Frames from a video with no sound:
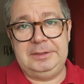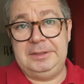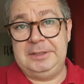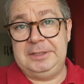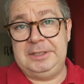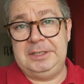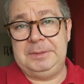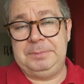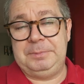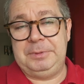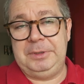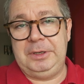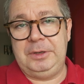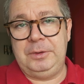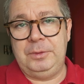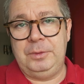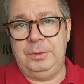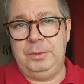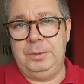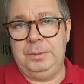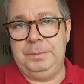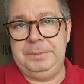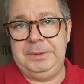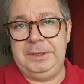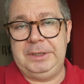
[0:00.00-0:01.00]
this is pretty
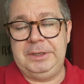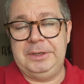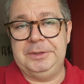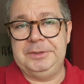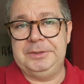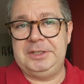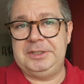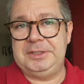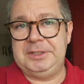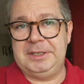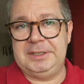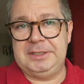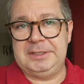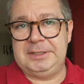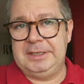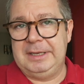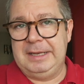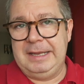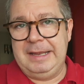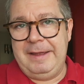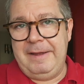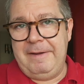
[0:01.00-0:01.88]
cool because it's just